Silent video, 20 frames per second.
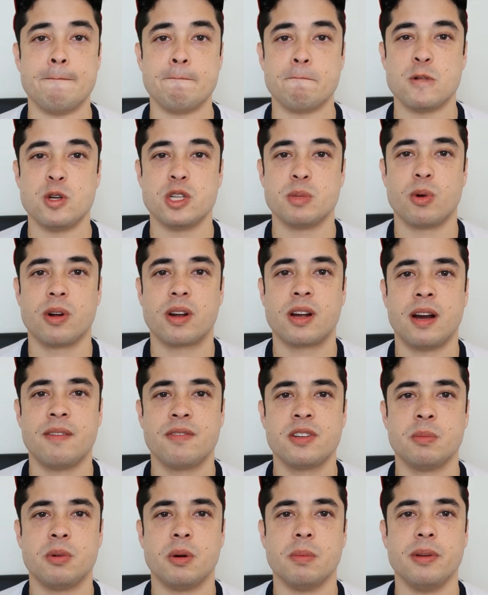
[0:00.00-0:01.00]
who's more
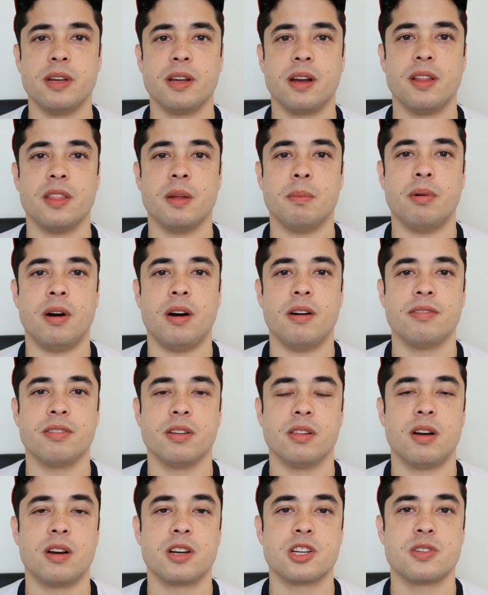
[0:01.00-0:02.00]
comfortable being on the ball
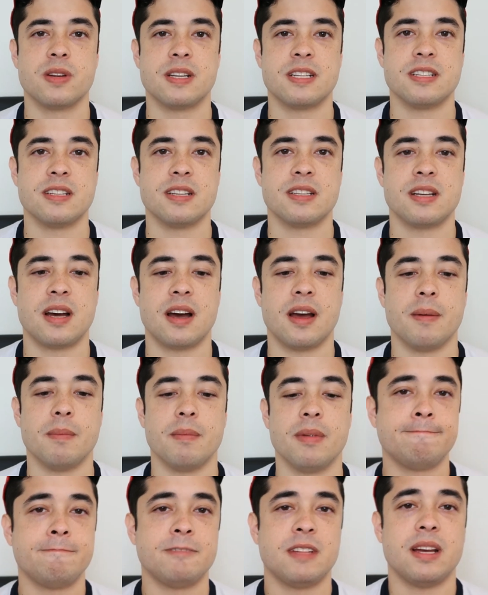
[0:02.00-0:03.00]
for long stretches of time.